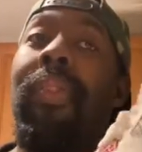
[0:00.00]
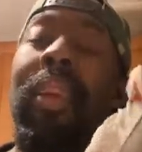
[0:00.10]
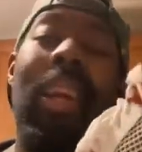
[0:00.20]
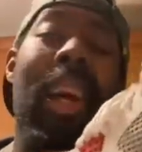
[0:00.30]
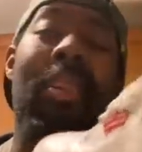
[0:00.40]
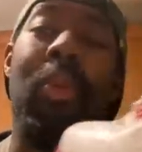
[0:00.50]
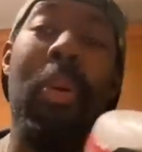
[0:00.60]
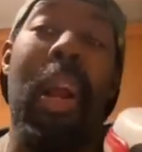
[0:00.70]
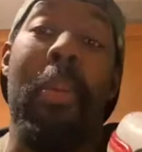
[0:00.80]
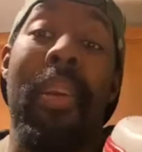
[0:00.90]
you guys will
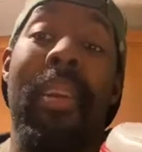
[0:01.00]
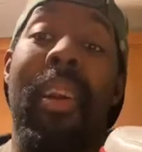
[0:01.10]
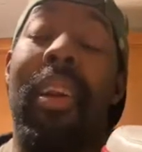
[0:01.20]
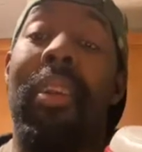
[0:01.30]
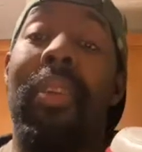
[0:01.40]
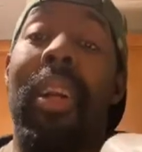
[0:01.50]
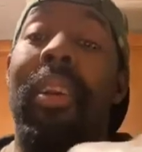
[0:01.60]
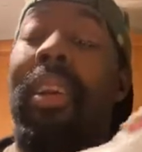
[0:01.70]
probably be seeing another video.